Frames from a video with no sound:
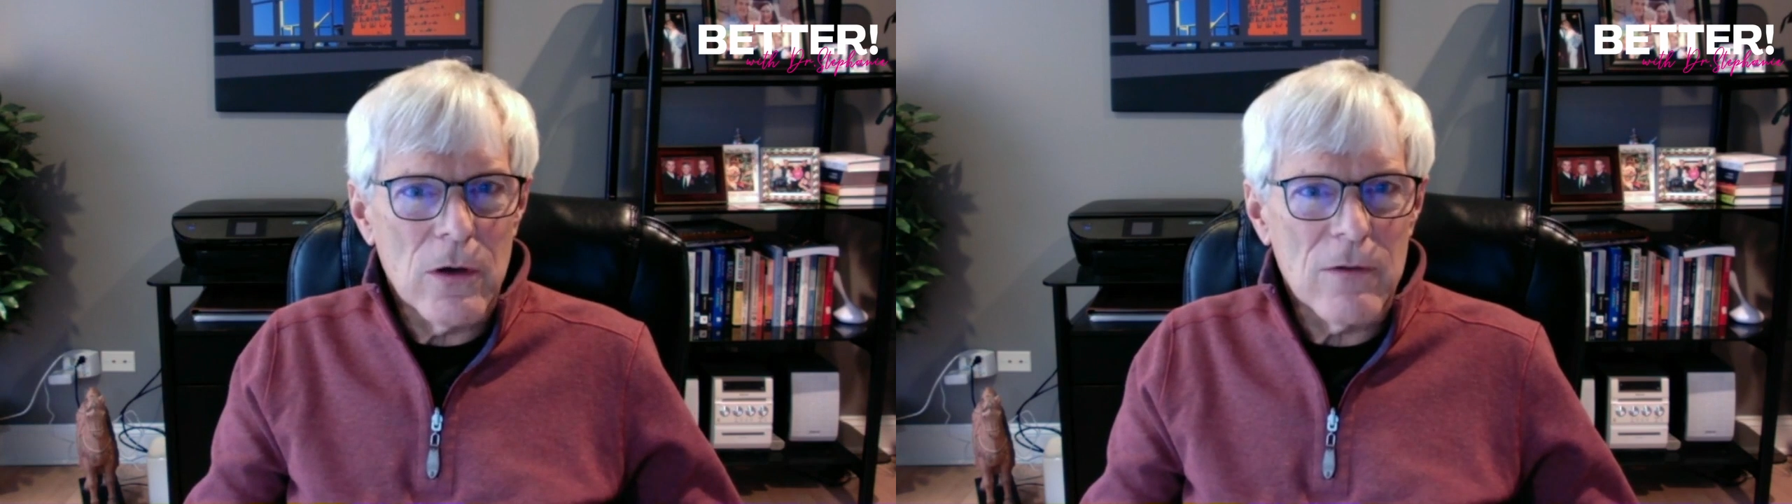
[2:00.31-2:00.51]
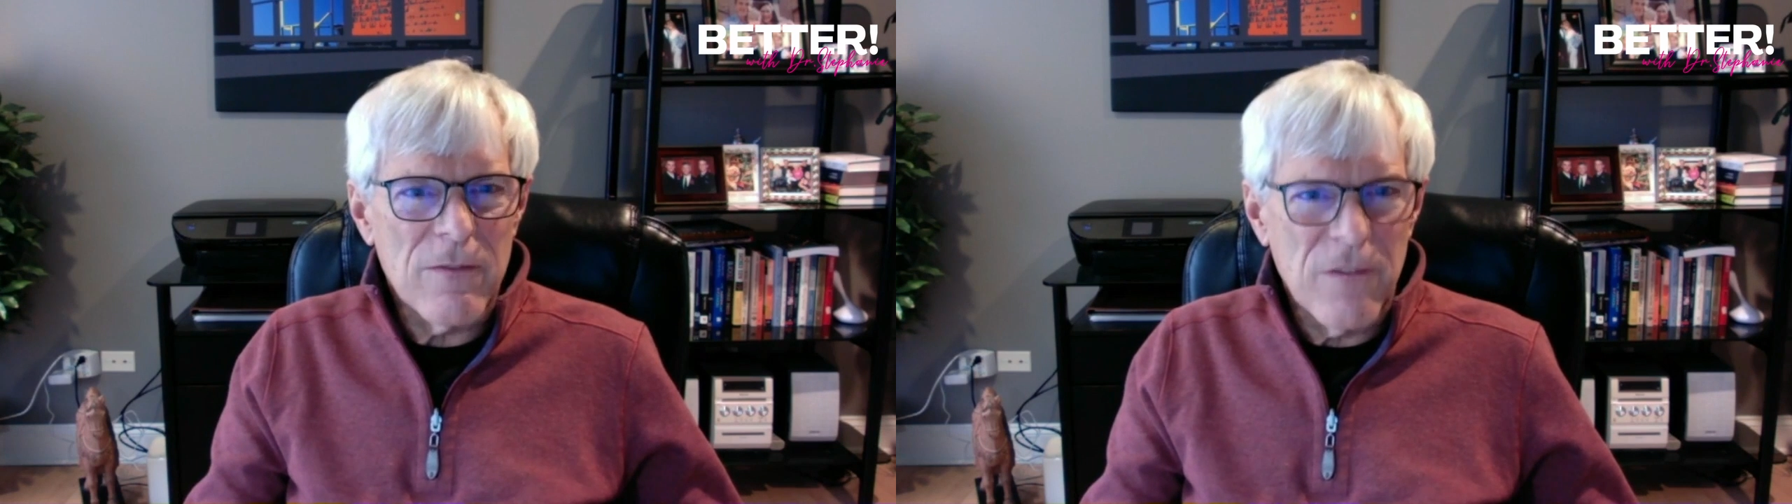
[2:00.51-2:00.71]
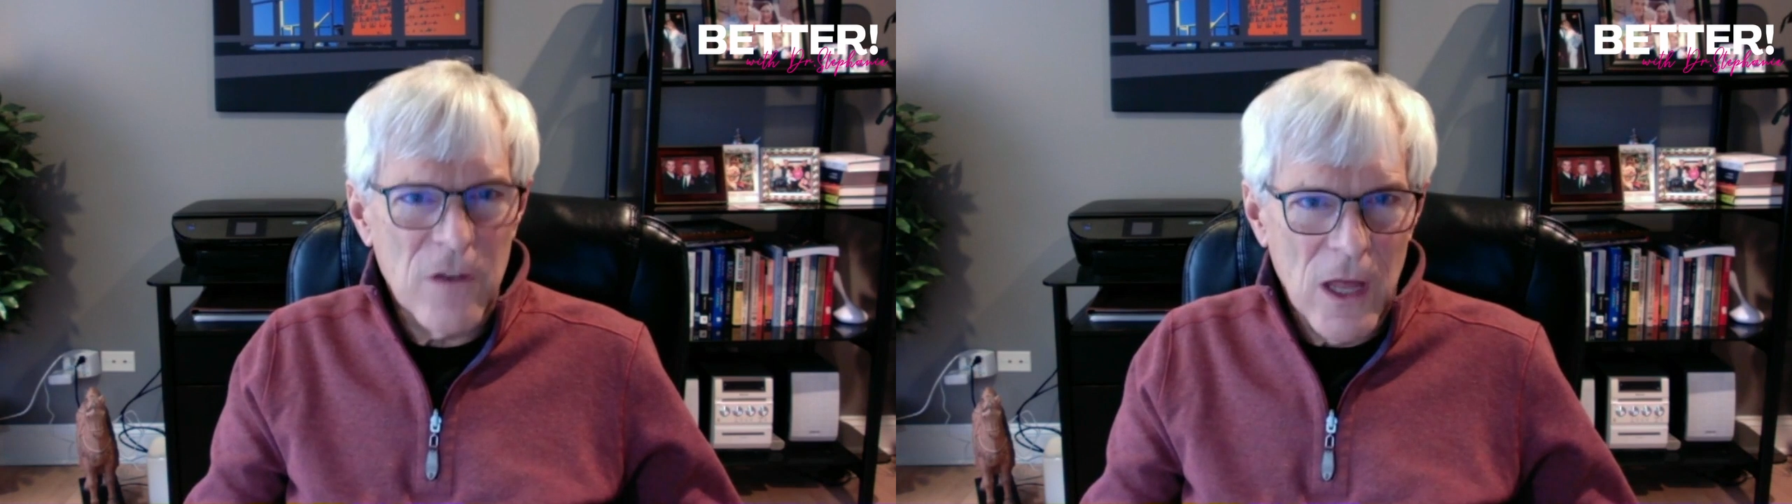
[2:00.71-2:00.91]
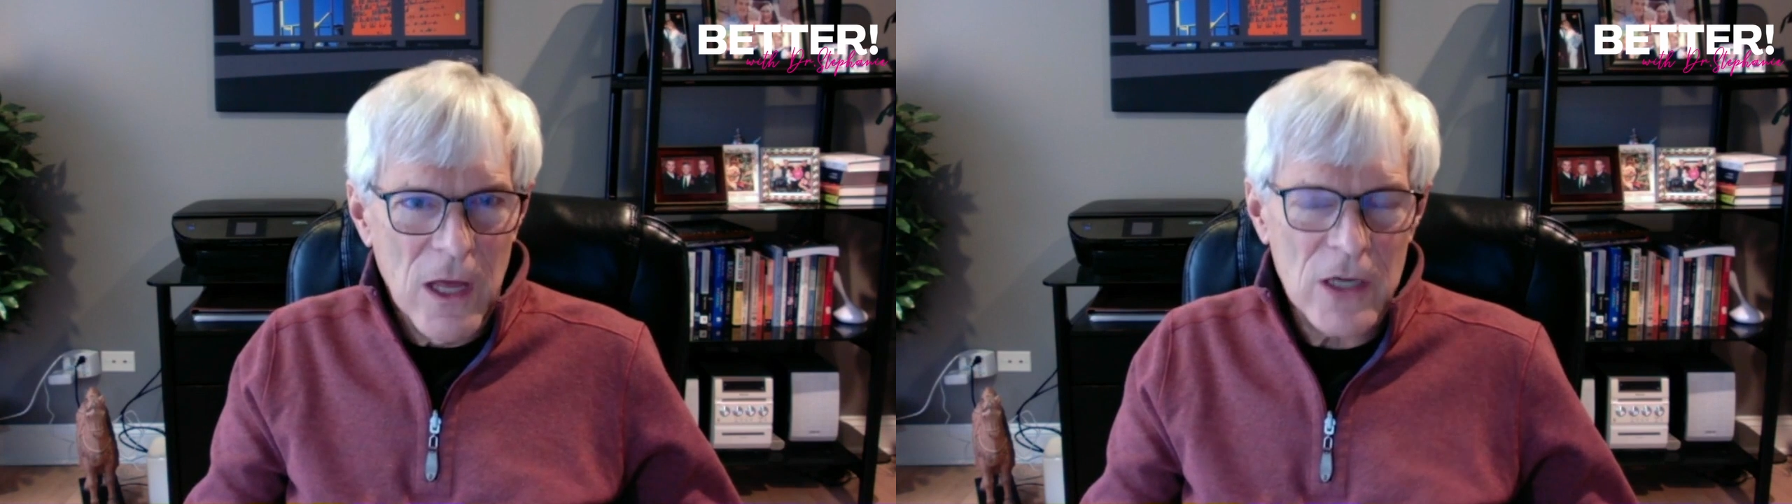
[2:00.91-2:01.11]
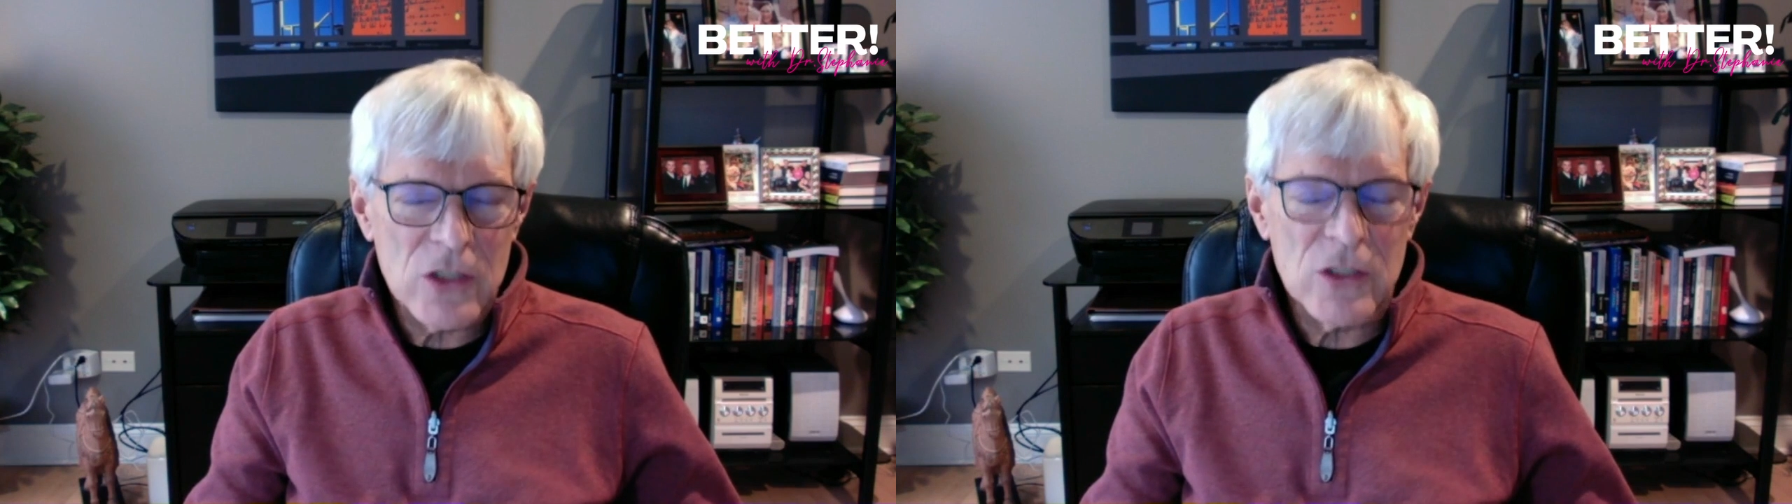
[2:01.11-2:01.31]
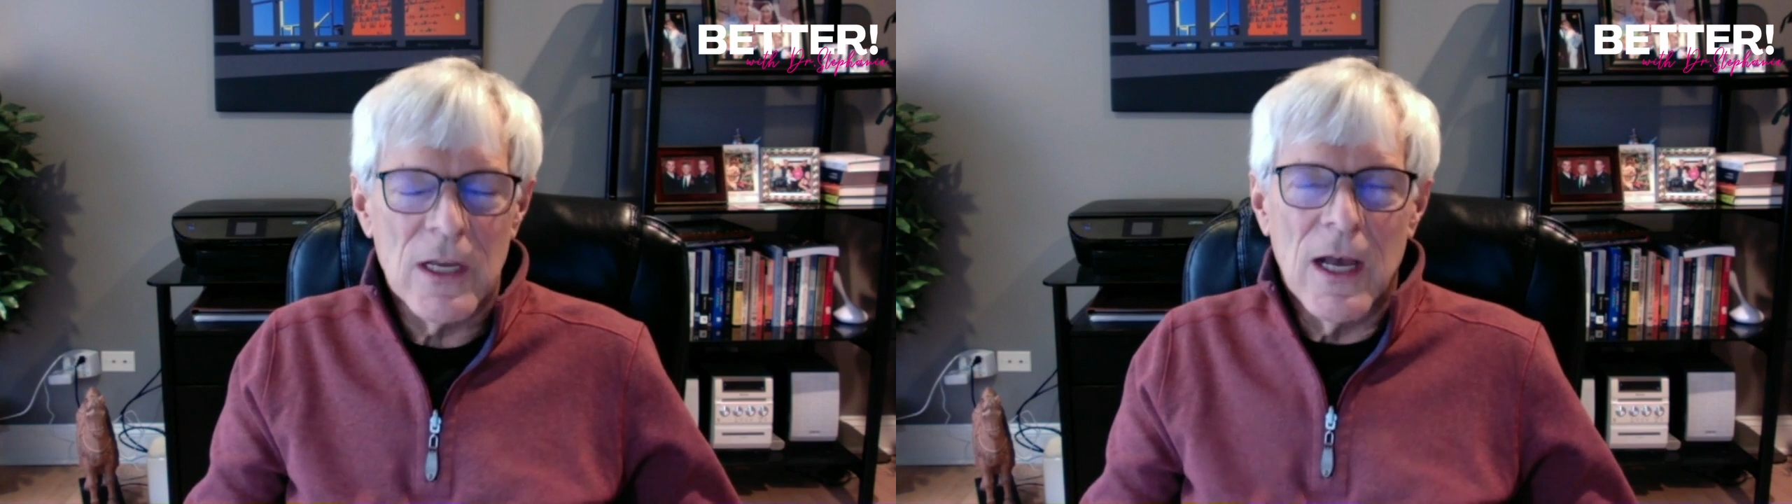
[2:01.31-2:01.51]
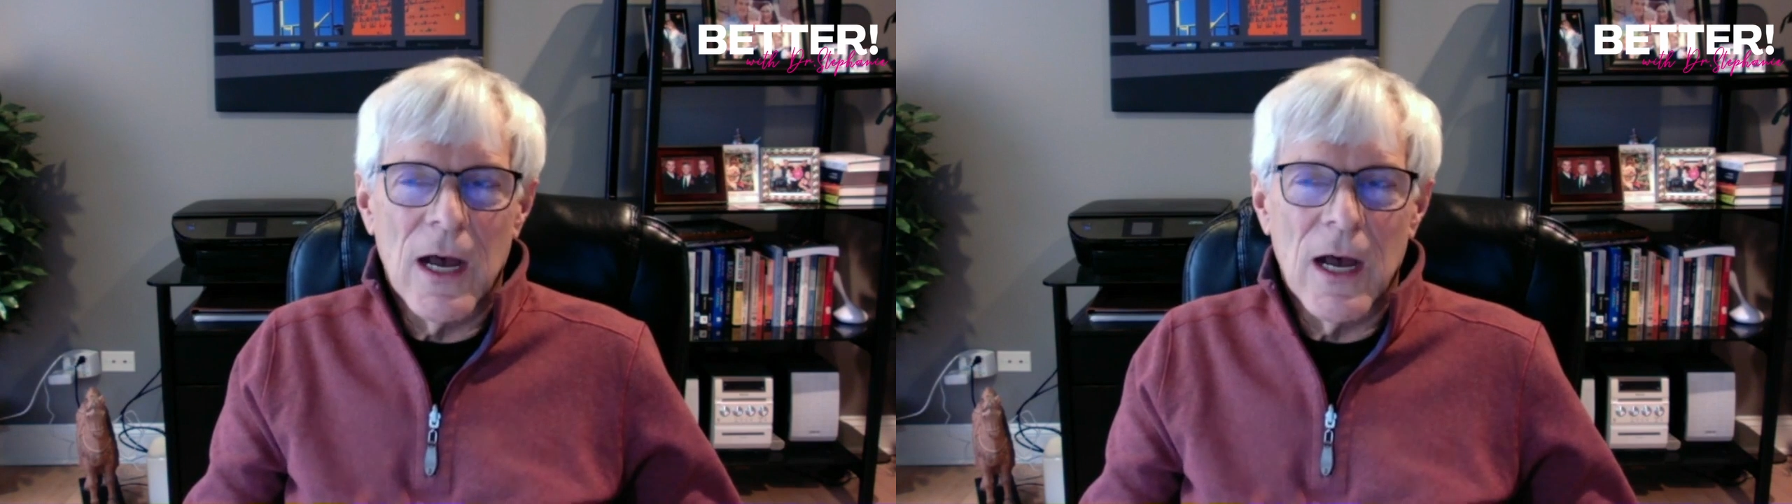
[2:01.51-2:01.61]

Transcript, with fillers: on flux.